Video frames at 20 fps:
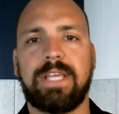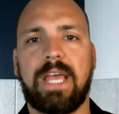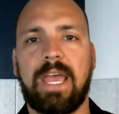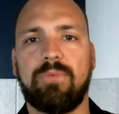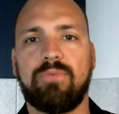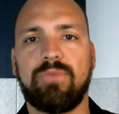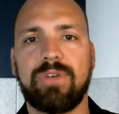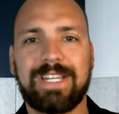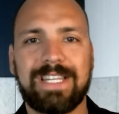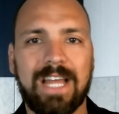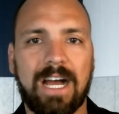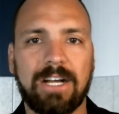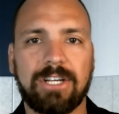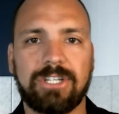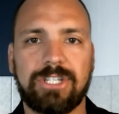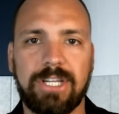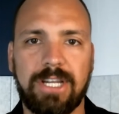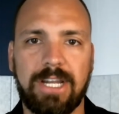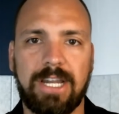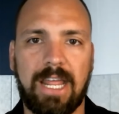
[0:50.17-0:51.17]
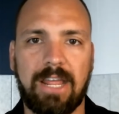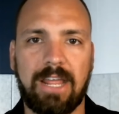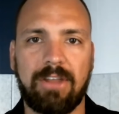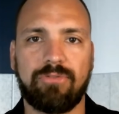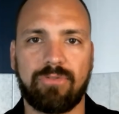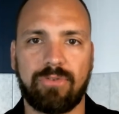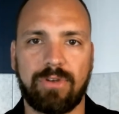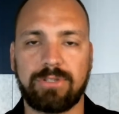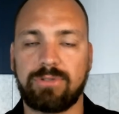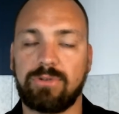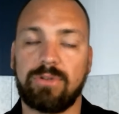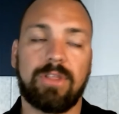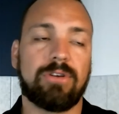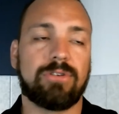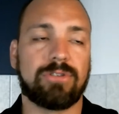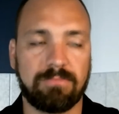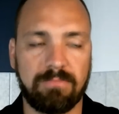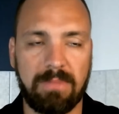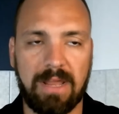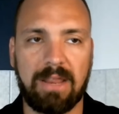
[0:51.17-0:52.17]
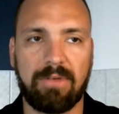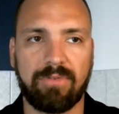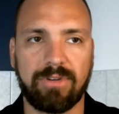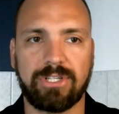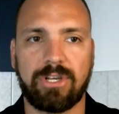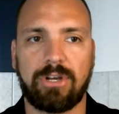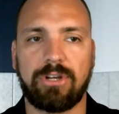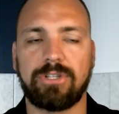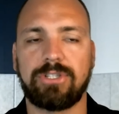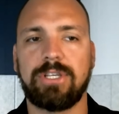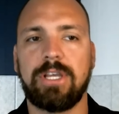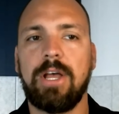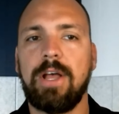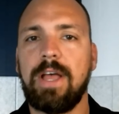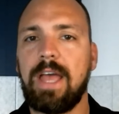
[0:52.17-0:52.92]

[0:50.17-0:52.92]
a reduction in interest. Well, there was many results.